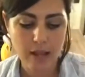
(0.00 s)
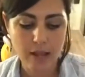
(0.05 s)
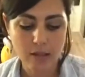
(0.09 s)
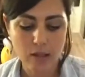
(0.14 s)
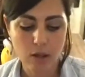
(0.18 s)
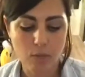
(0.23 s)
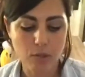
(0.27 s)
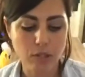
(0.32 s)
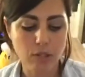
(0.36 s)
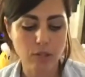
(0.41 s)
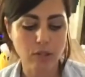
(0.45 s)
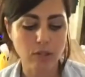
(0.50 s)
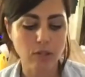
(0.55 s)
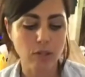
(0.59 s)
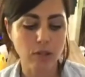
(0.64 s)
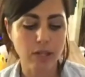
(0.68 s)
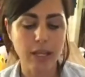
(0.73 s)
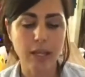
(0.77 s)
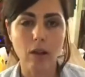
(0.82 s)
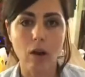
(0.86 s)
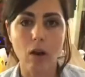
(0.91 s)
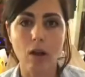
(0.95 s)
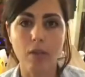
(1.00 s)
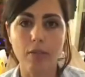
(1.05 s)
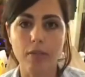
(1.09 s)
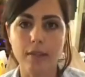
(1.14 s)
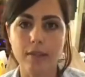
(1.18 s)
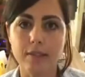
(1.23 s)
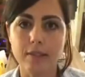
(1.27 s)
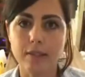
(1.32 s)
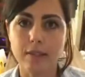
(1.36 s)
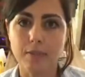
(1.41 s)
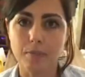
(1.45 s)
I was just looking on
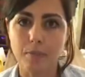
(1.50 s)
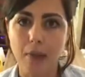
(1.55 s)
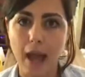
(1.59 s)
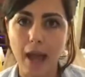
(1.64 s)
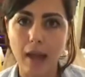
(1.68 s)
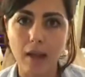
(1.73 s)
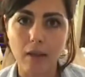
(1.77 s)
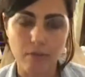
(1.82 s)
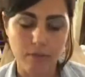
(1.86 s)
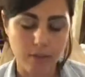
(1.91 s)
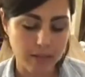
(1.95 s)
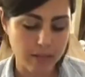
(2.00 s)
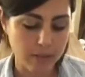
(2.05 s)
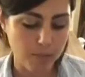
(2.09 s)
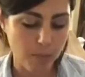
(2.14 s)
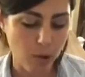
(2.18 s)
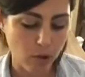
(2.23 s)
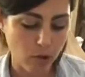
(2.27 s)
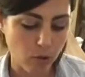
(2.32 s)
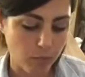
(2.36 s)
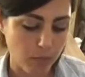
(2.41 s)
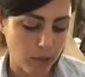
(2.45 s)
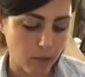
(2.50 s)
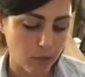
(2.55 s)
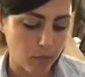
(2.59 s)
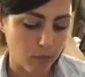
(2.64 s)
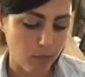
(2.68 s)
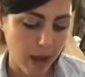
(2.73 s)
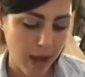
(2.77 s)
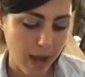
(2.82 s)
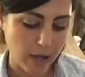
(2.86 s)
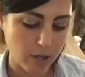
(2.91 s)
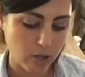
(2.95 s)
this back of this Buttermilk
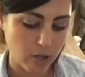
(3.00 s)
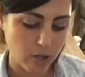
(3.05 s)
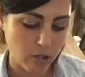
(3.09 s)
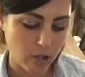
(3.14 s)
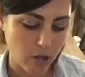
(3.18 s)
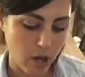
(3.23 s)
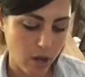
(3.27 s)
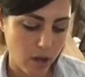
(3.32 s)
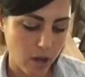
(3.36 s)
Ranch